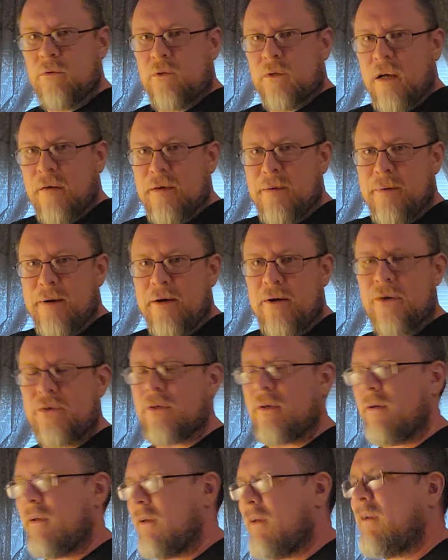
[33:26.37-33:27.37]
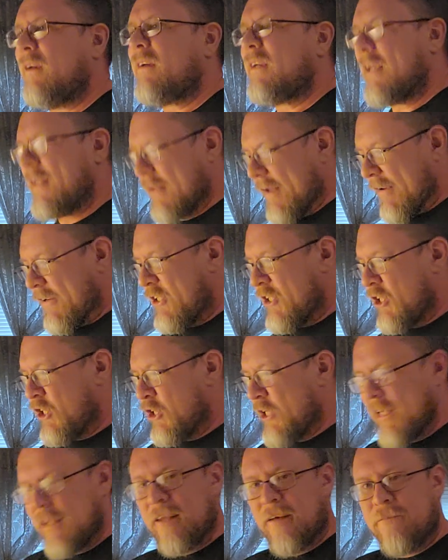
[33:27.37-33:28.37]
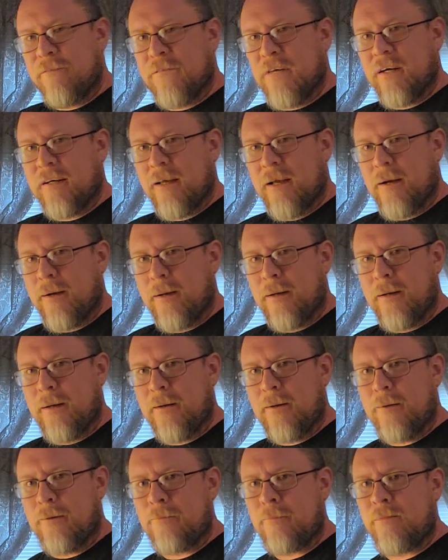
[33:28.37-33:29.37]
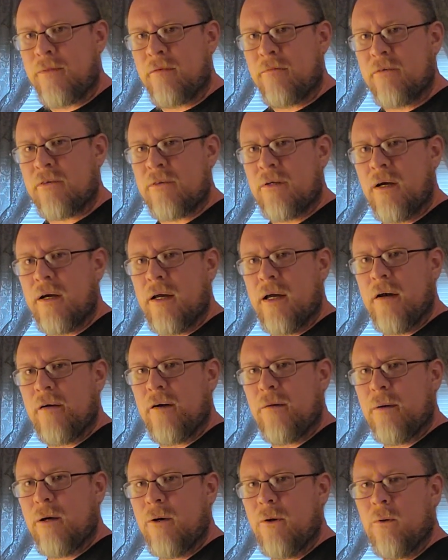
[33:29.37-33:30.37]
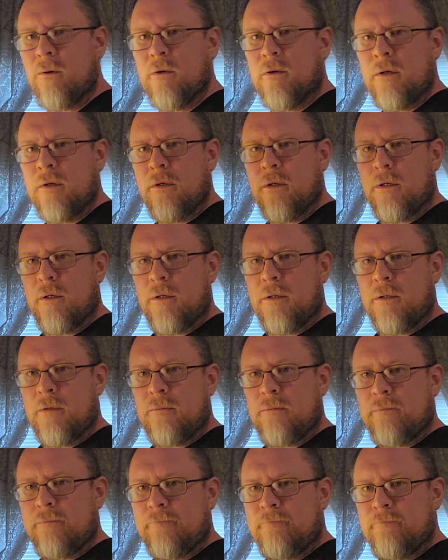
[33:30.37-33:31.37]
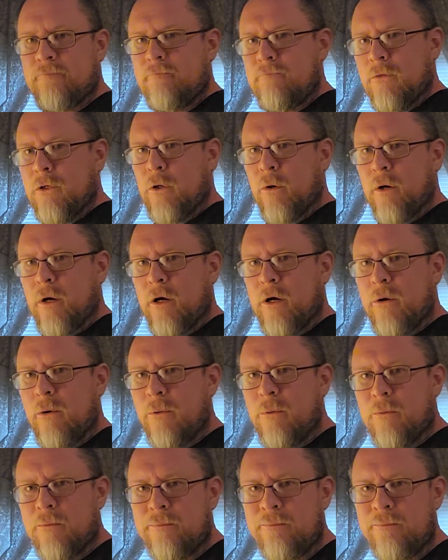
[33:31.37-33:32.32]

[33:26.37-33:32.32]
gummy bears. Get the shit the fuck out of here. If it's not Haribo, you're a hoe.